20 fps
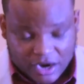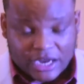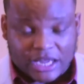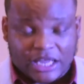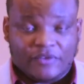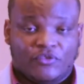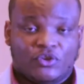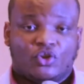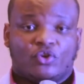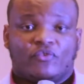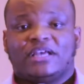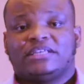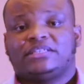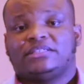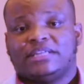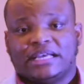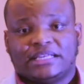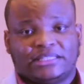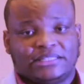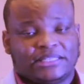I'll give you the
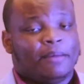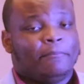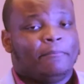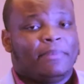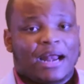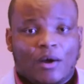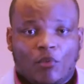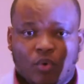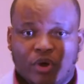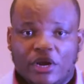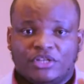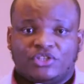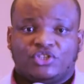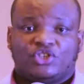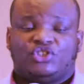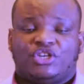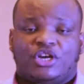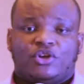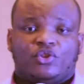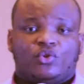rest next time, but I wanted to
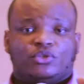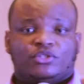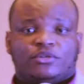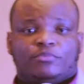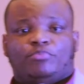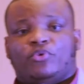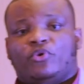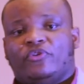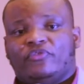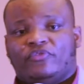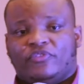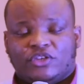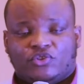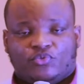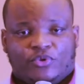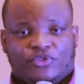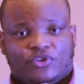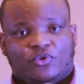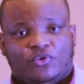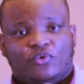share those important things
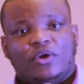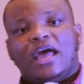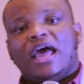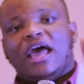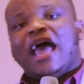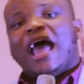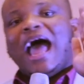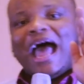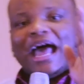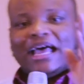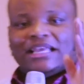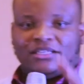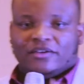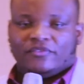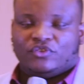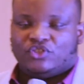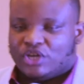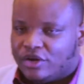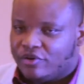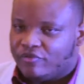with you as
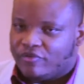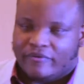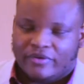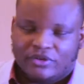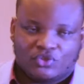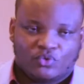of January